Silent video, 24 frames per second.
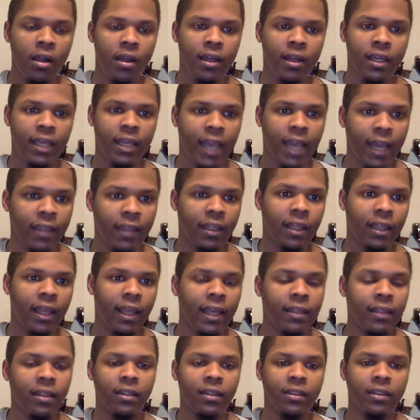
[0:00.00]
He had the
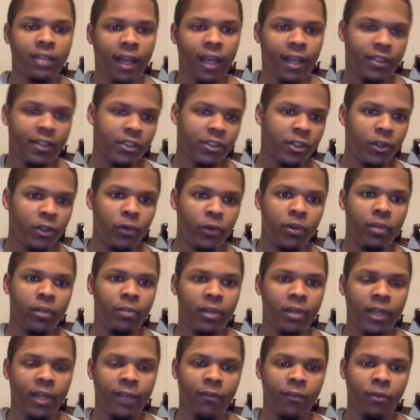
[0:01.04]
length and the size to do it, but
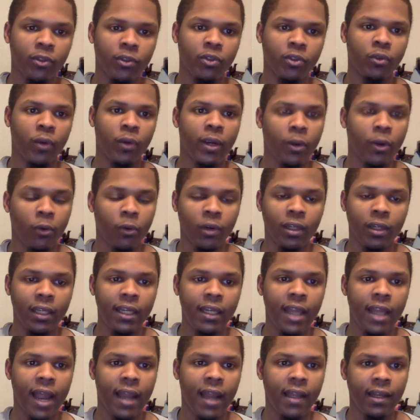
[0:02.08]
never was great or elite
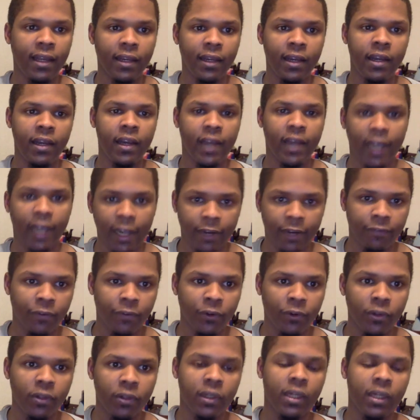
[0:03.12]
at it
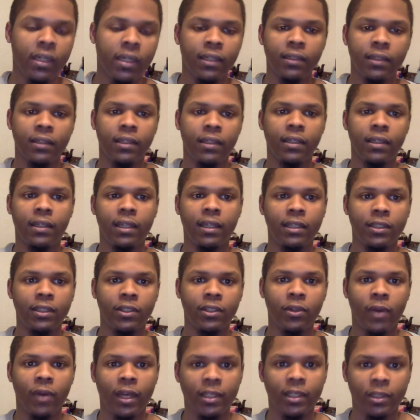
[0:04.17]
ever. And he still
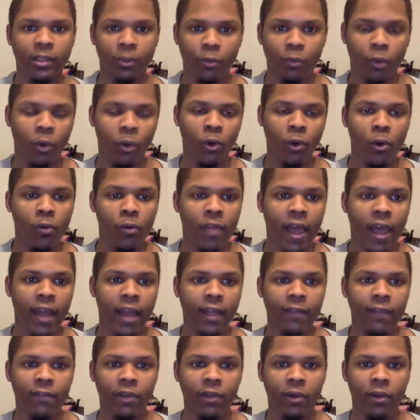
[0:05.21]
has to work on that,
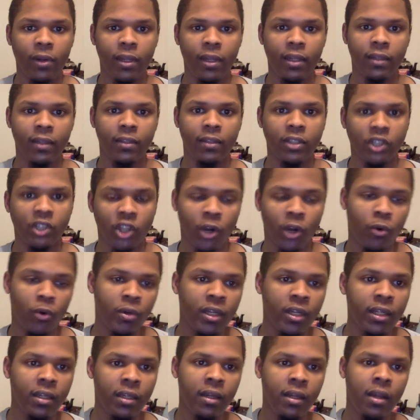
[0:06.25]
even though he showed
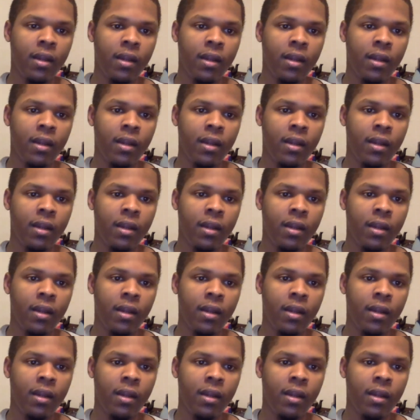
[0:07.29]
it.